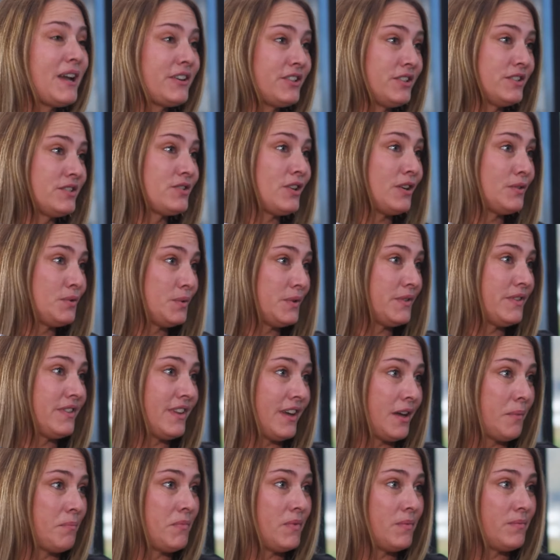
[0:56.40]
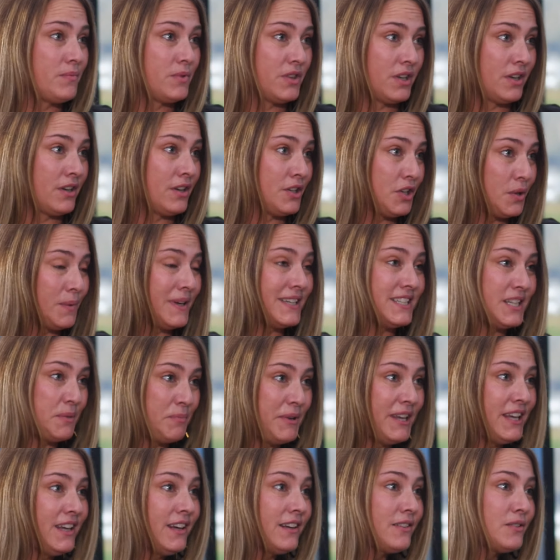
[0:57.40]
I should start with the
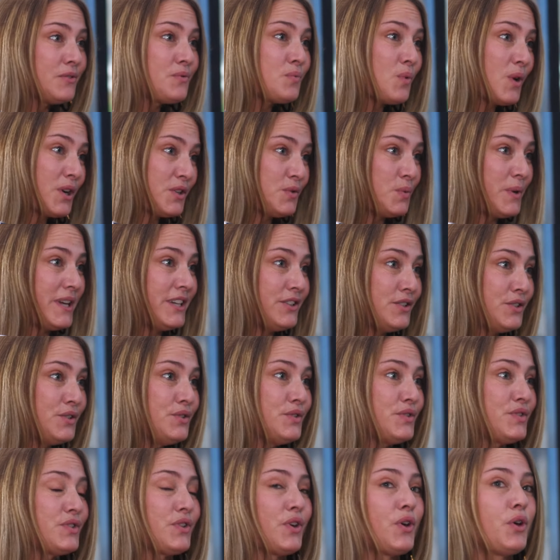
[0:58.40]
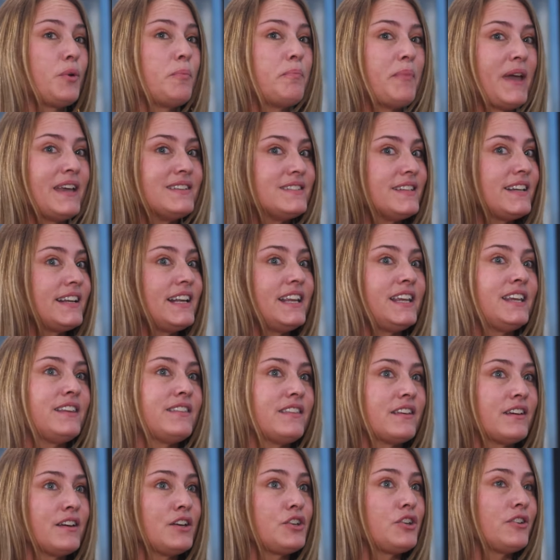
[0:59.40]
UNDP and what we do. So basically,
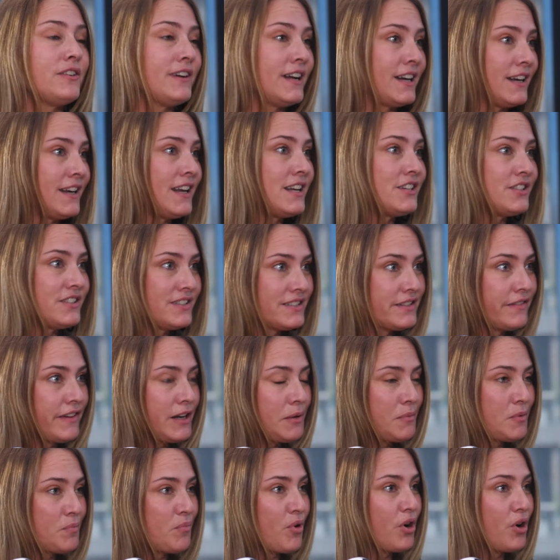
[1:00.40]
the United Nations Development